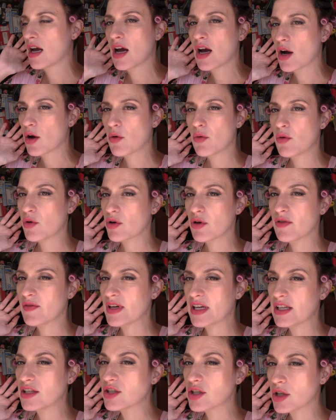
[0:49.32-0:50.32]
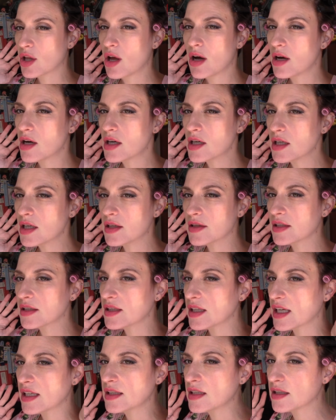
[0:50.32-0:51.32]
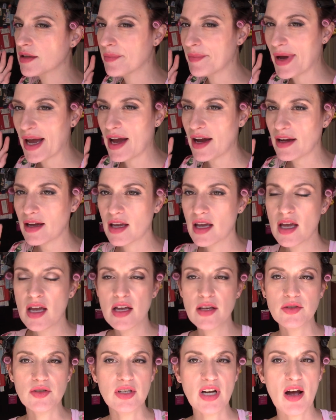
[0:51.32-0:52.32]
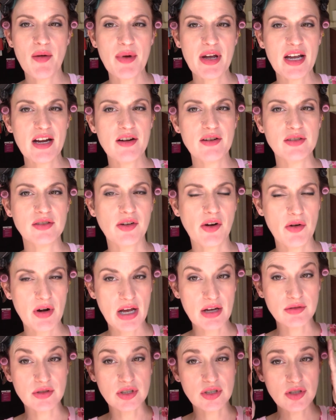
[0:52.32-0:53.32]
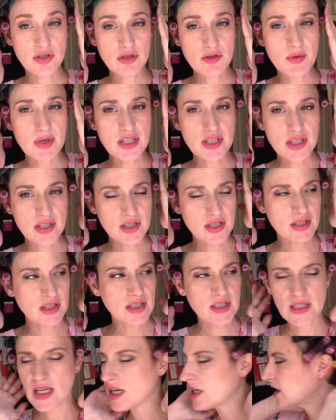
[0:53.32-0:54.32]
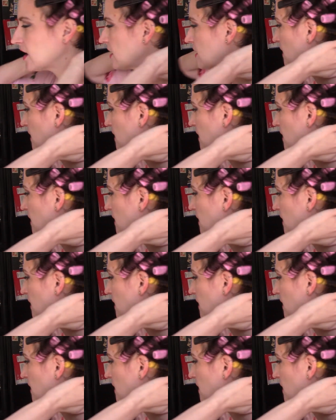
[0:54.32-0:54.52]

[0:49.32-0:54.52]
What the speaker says: 1/4 of an inch long on the sides and the back. So now my hair has grown out to 2 inches on the sides,